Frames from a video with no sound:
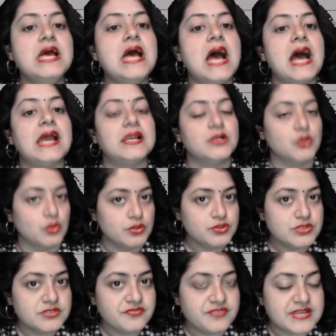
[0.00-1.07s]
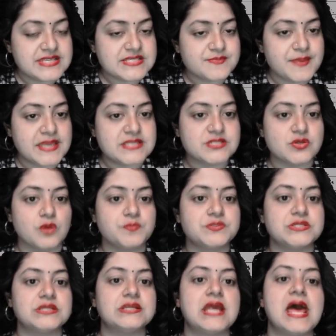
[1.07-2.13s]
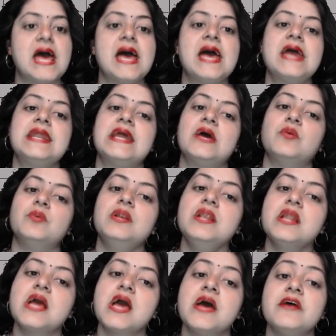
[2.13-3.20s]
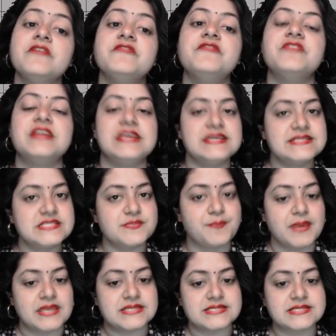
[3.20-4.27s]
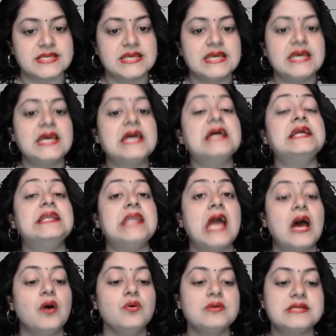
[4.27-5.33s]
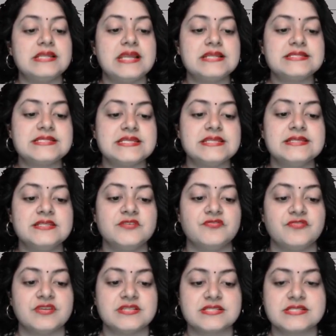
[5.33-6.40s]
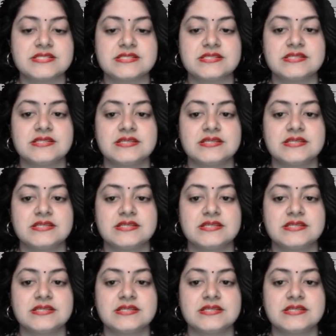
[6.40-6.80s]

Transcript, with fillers: I'll go to the freeze panes option and I will freeze panes. Now let's see the difference.